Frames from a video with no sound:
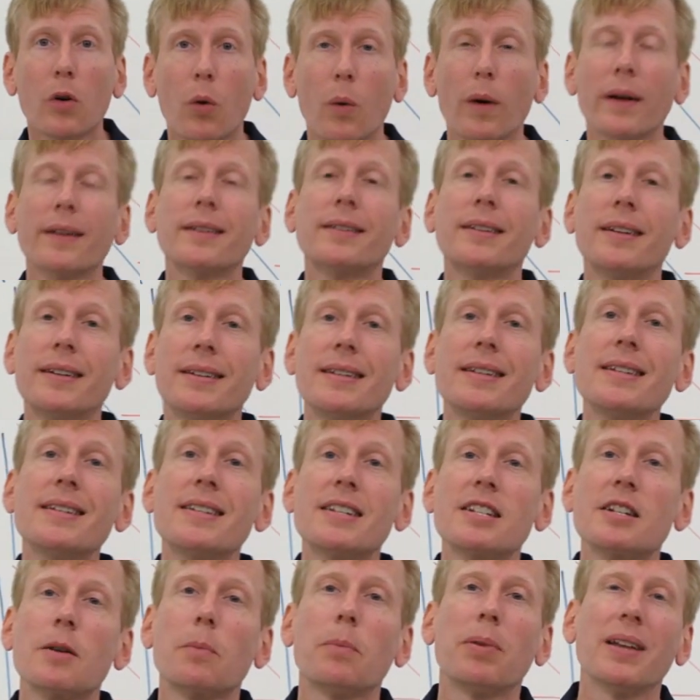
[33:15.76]
quantity
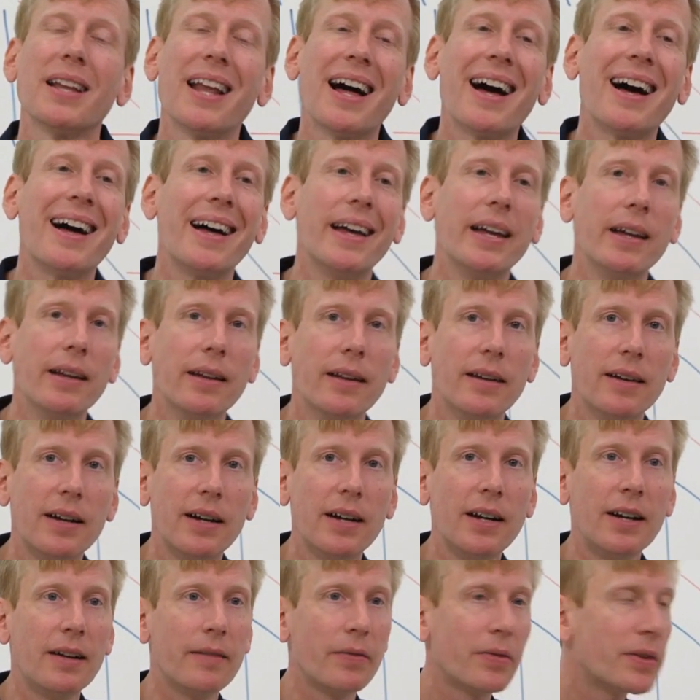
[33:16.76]
supplied.
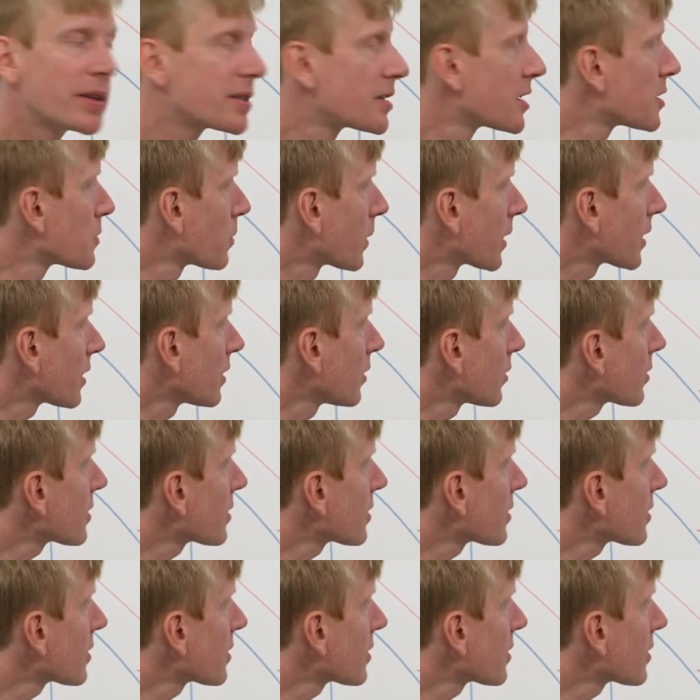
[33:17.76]
This is what it